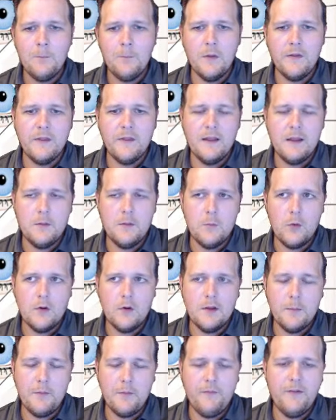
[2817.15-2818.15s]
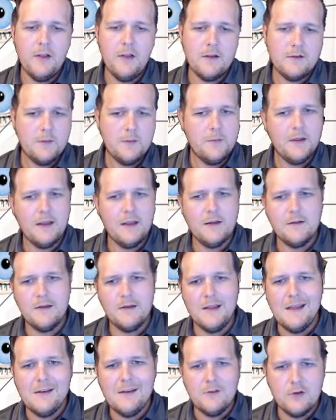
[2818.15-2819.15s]
But the more lipophilic something is,
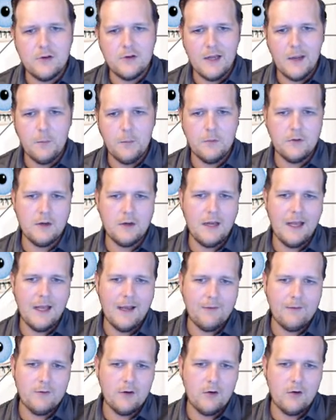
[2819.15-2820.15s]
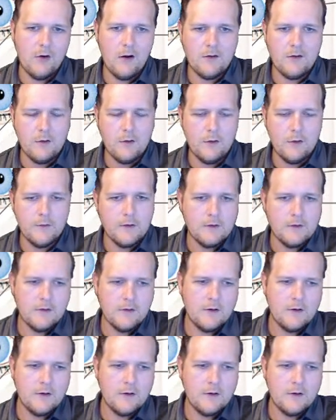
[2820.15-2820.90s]
the easier time it's going to have to cross over.